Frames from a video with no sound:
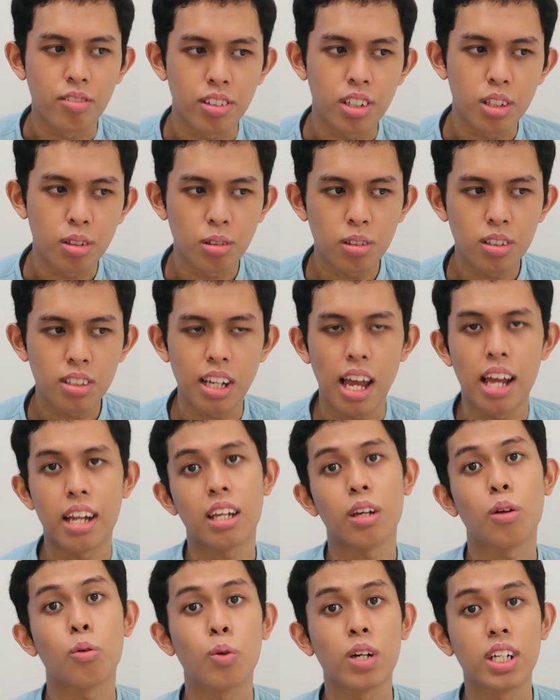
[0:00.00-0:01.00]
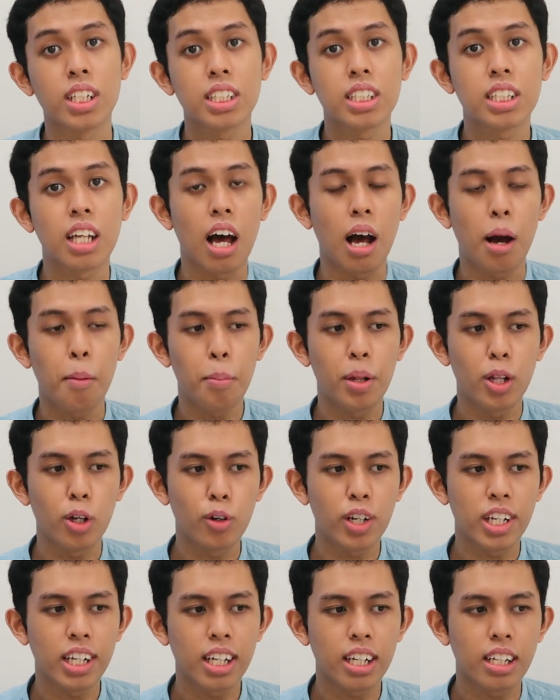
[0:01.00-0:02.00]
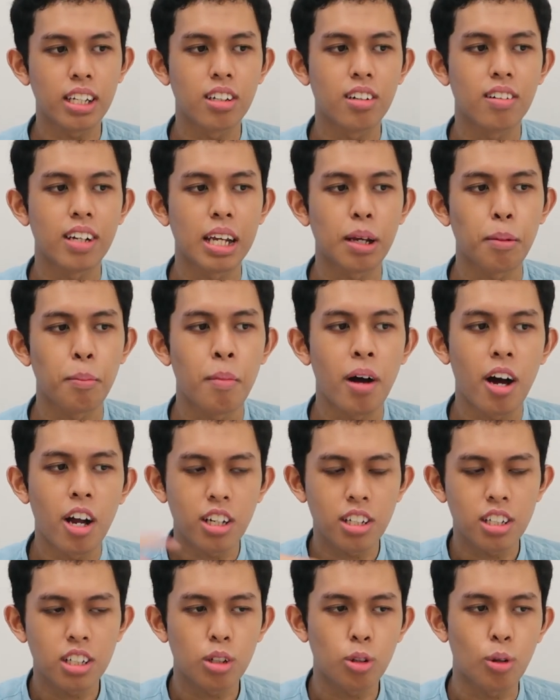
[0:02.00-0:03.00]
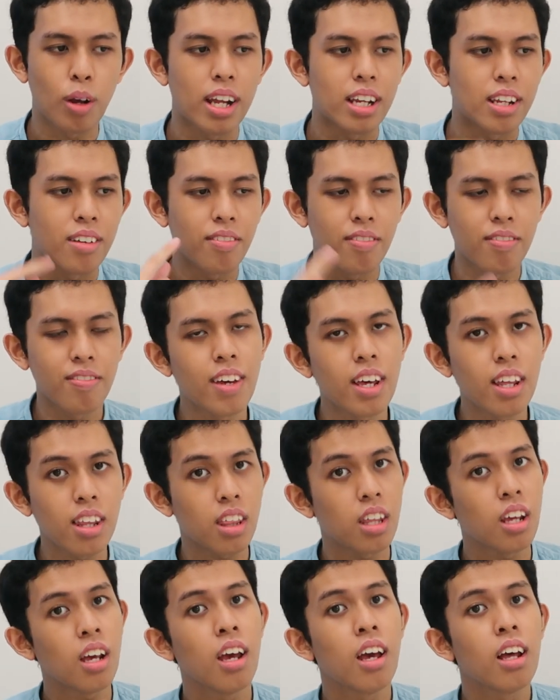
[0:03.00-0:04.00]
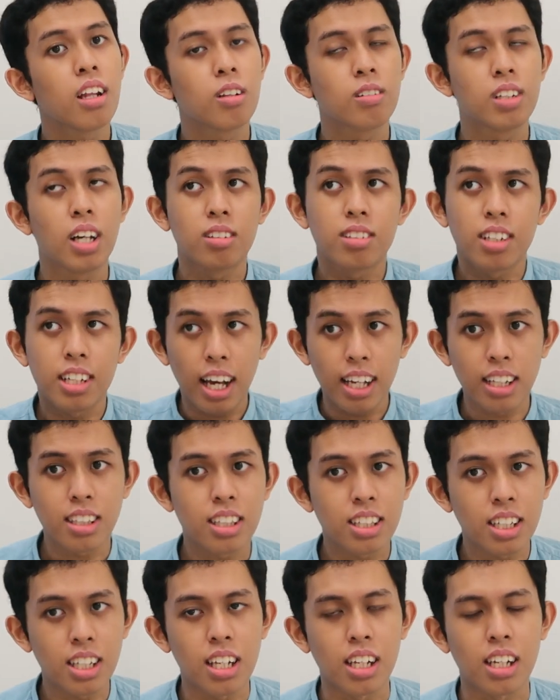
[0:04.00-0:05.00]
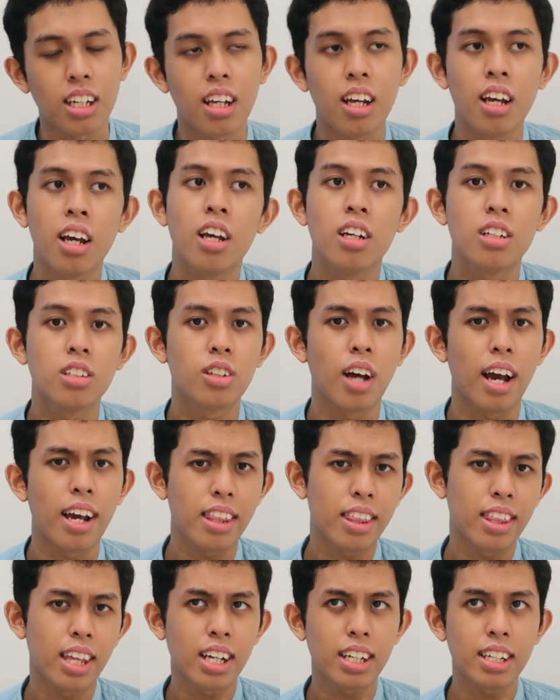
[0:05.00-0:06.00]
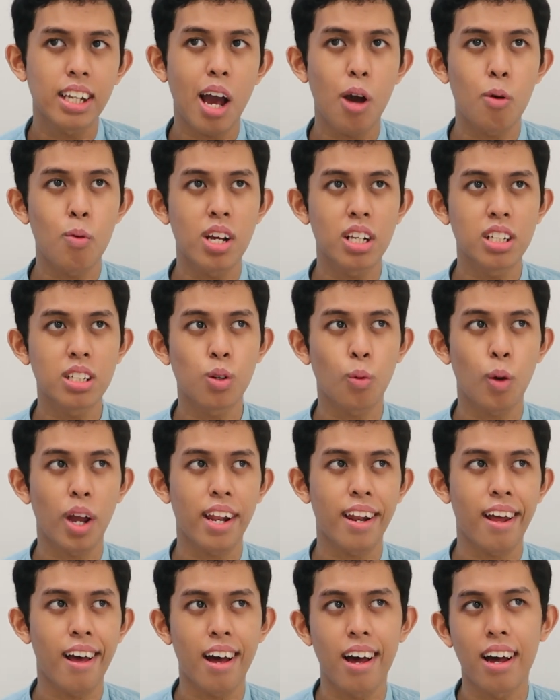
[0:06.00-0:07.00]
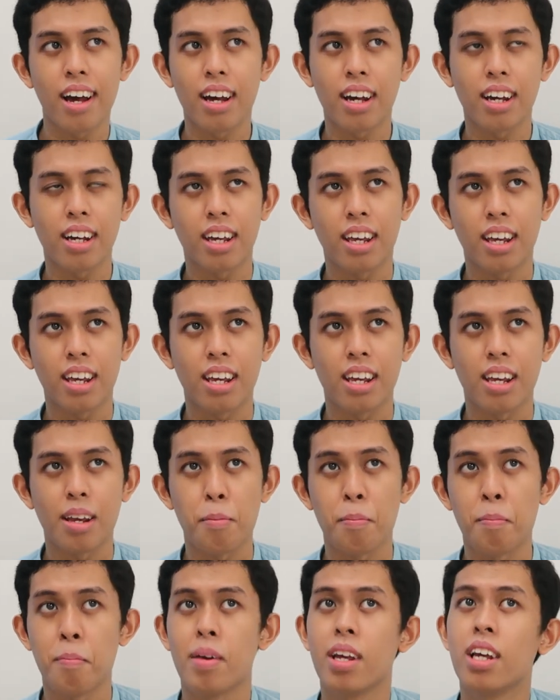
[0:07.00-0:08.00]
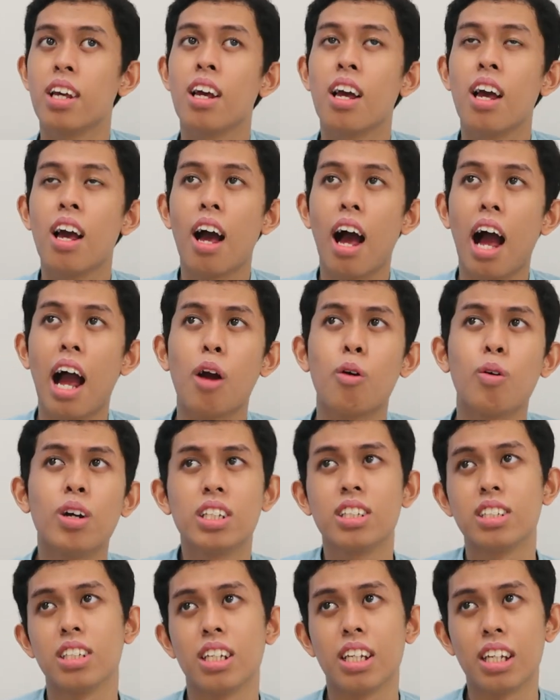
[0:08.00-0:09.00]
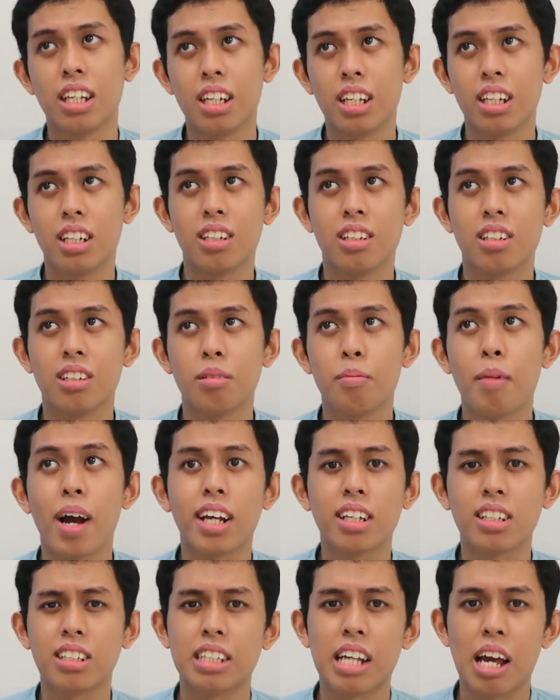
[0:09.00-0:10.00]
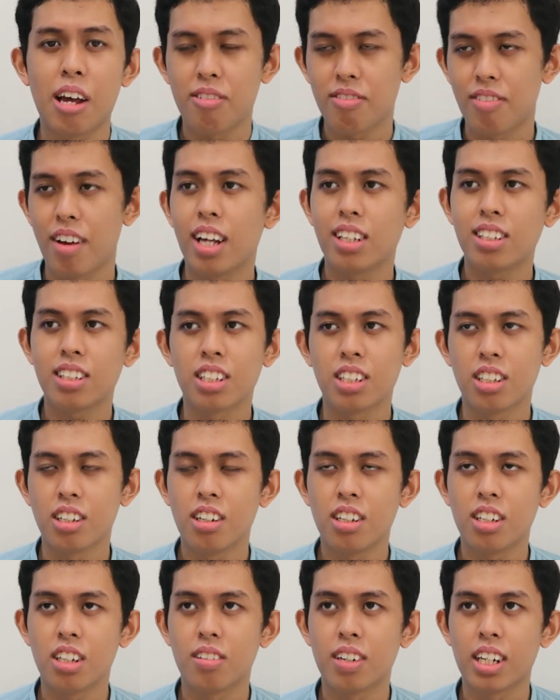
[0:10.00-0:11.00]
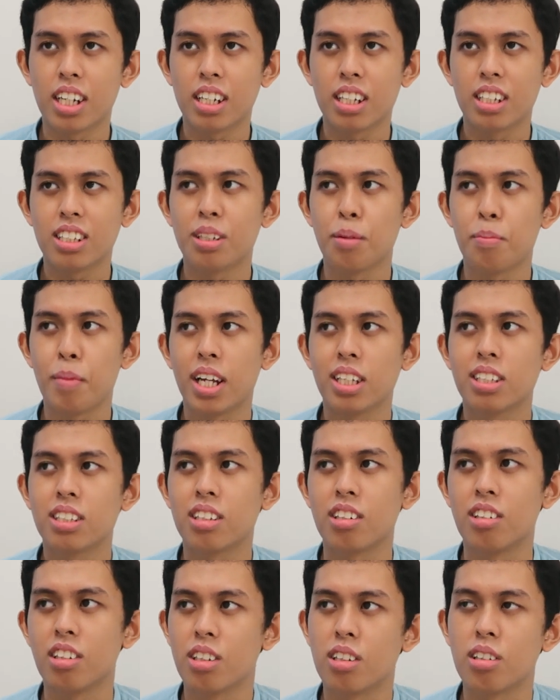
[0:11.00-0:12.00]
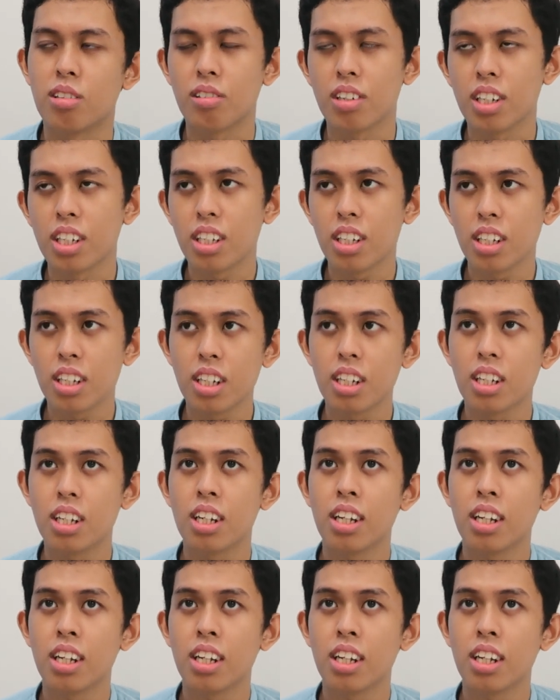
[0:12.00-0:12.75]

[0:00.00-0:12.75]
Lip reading: views and it was uploaded during March 25th, 2019. So I think that was when I was in my CFS here during the semester 3,